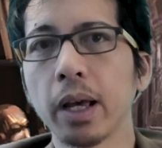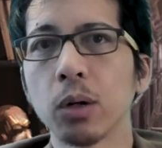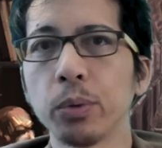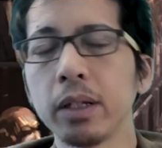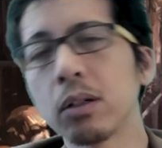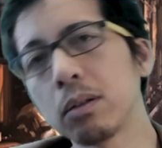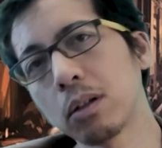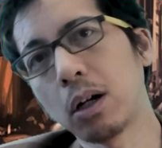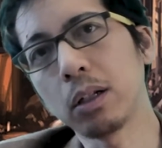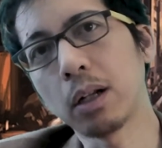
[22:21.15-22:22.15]
and
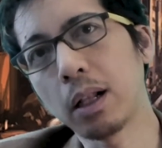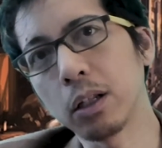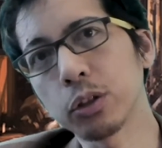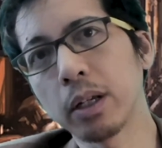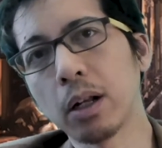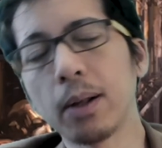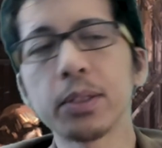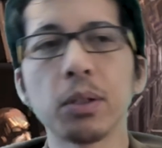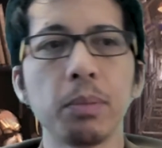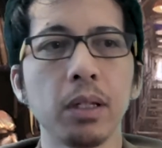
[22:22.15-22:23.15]
recall knowledge can
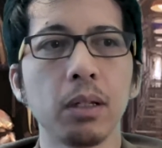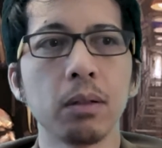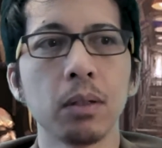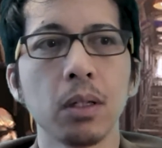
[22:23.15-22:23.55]
also be